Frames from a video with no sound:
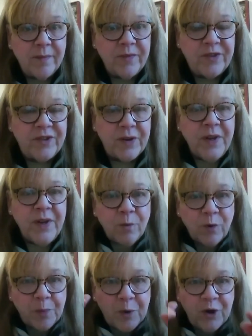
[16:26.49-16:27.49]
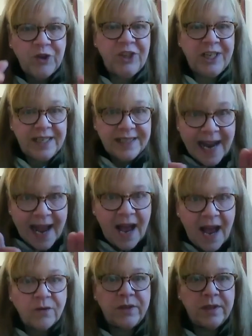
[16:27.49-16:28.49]
So we're pushing it
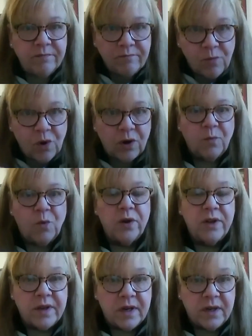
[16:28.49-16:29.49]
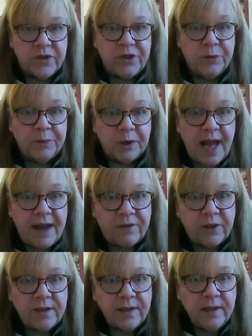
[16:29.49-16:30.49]
down to more and more to the consumer
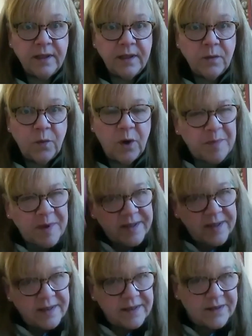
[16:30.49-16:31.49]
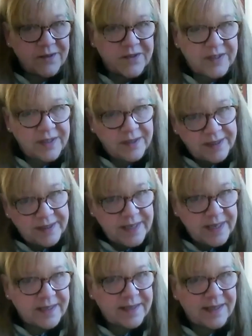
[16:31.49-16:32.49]
level, where businesses are still in
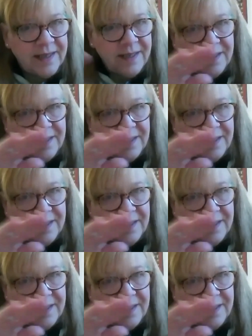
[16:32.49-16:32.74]
this,